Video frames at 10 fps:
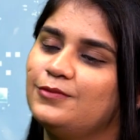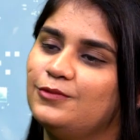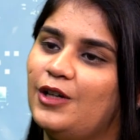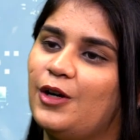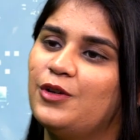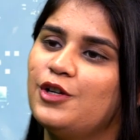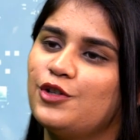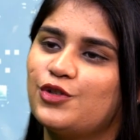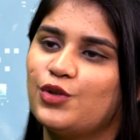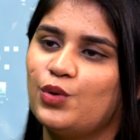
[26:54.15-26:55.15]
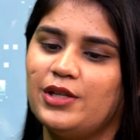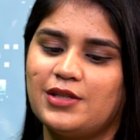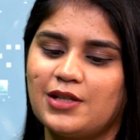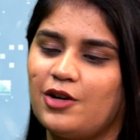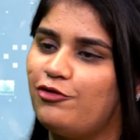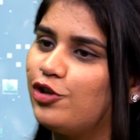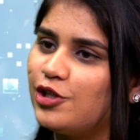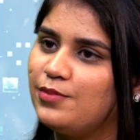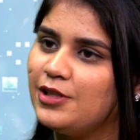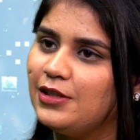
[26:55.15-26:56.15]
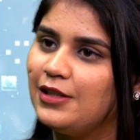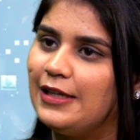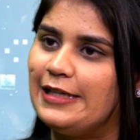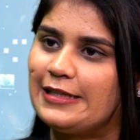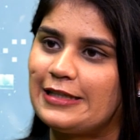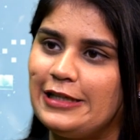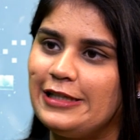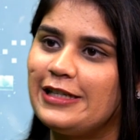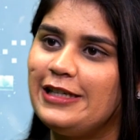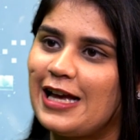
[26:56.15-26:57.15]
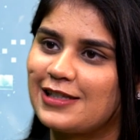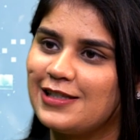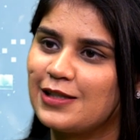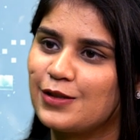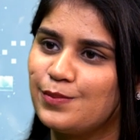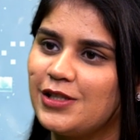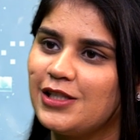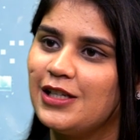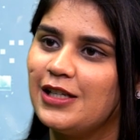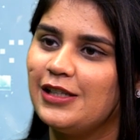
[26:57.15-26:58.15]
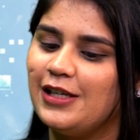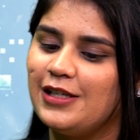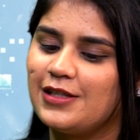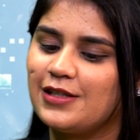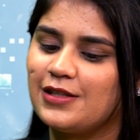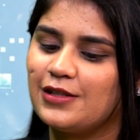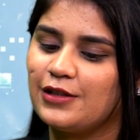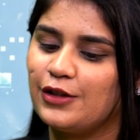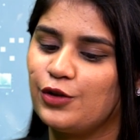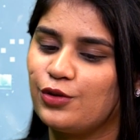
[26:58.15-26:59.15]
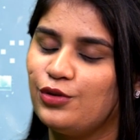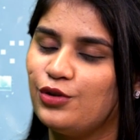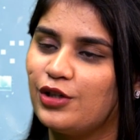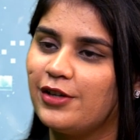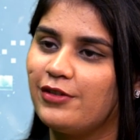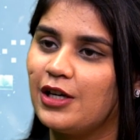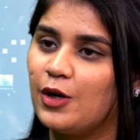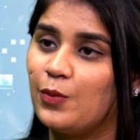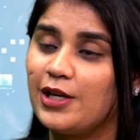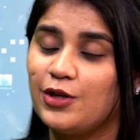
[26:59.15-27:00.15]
Wow. So it's affordable, it's easily accessible, it's, you're giving a very